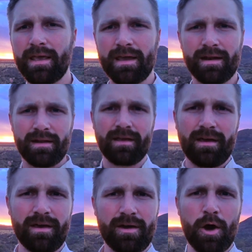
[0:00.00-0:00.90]
to get.
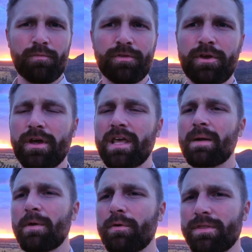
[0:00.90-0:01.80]
Hopefully you can
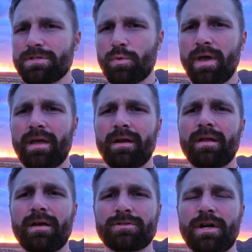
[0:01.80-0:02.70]
hear me with this wind.
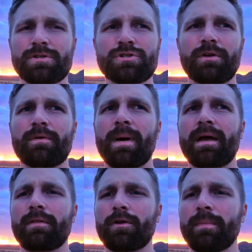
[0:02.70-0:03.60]
I'll try to shield the
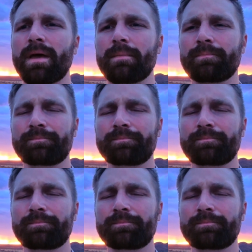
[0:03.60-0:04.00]
mic a little bit.